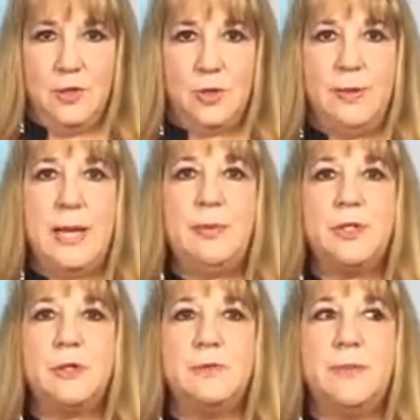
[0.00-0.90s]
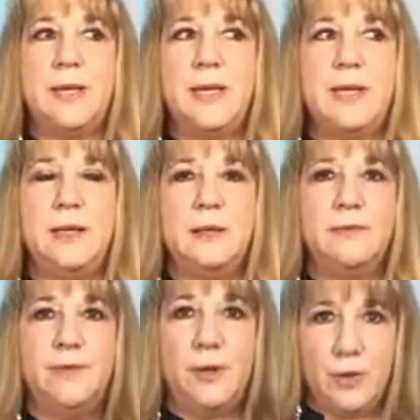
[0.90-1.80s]
To be able to be
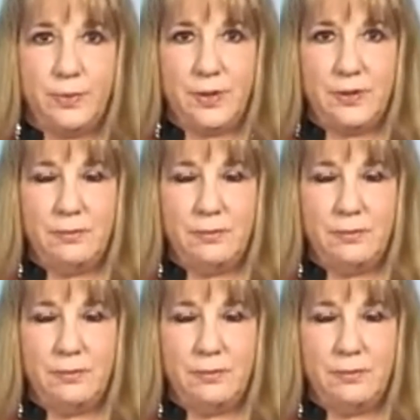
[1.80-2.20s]
vulnerable.